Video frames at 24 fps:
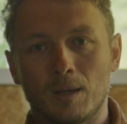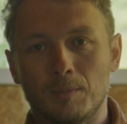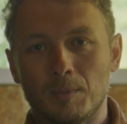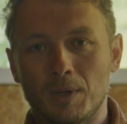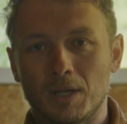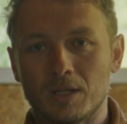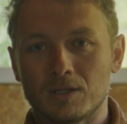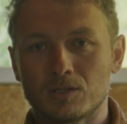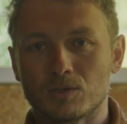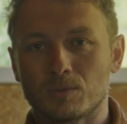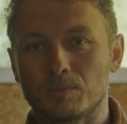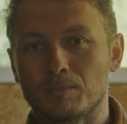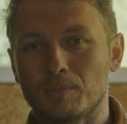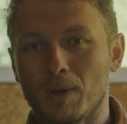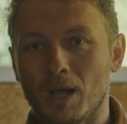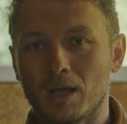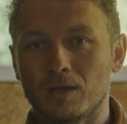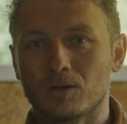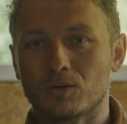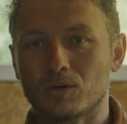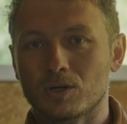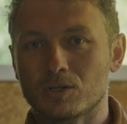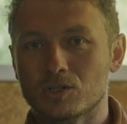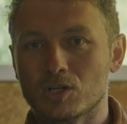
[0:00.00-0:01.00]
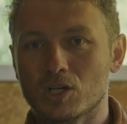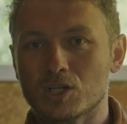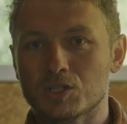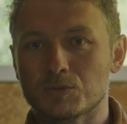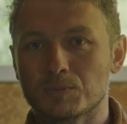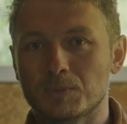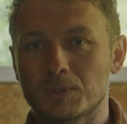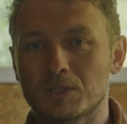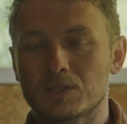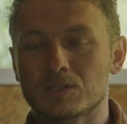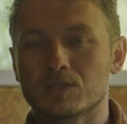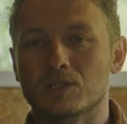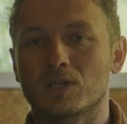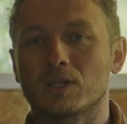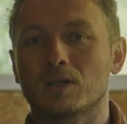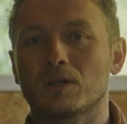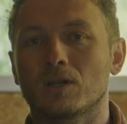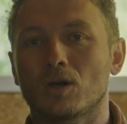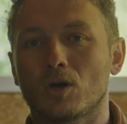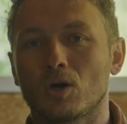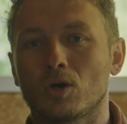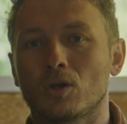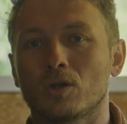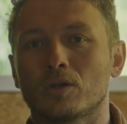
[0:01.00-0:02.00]
made some minor adjustments, and
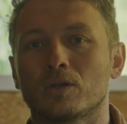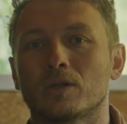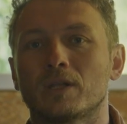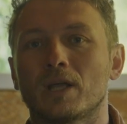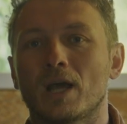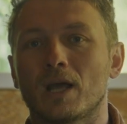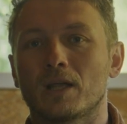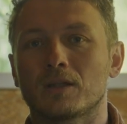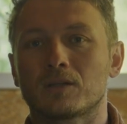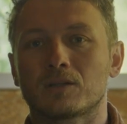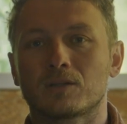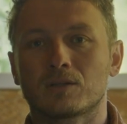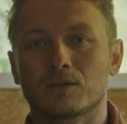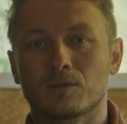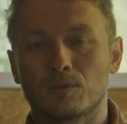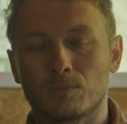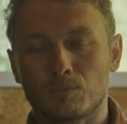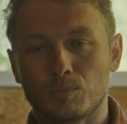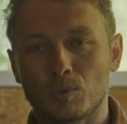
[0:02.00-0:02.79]
on that